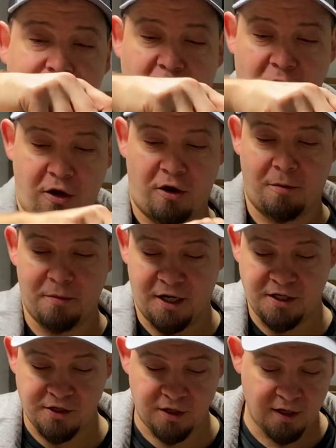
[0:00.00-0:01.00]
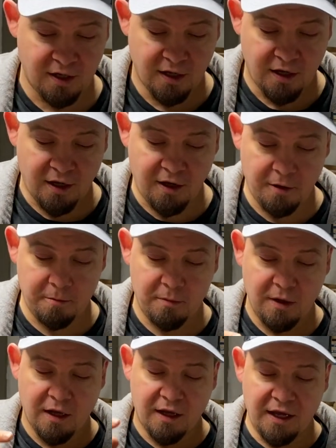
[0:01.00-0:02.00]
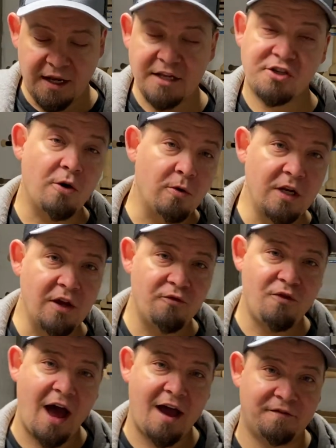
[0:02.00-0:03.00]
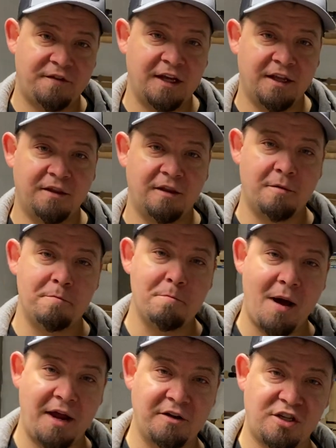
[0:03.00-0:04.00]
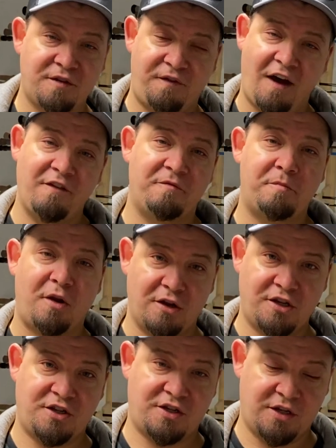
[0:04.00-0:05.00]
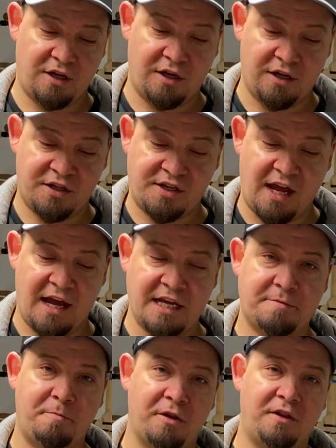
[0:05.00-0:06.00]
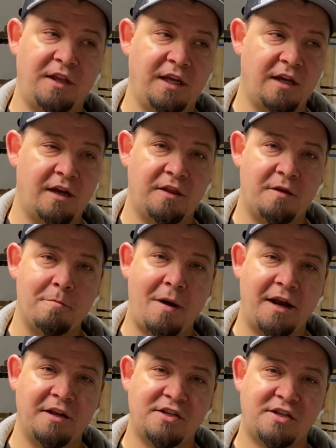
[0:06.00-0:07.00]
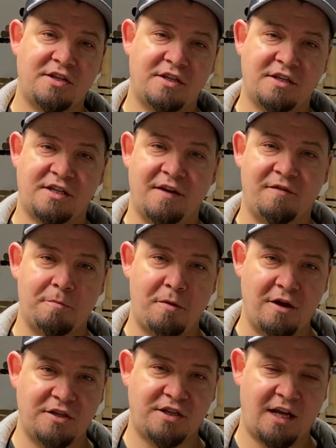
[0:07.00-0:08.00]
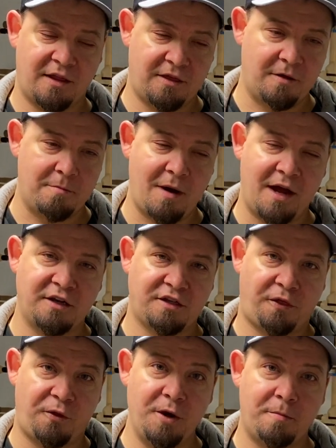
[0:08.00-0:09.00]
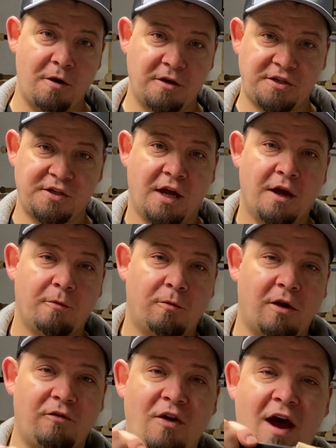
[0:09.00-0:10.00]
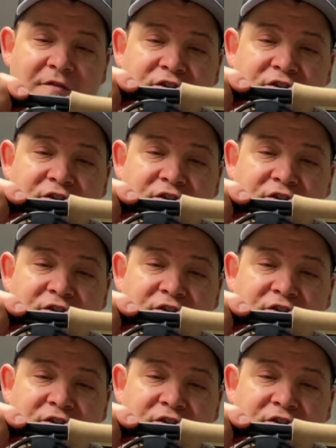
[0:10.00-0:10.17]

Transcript: color combination. It has only arrived in the -5 plus size, but the -7 plus and the -3 plus will arrive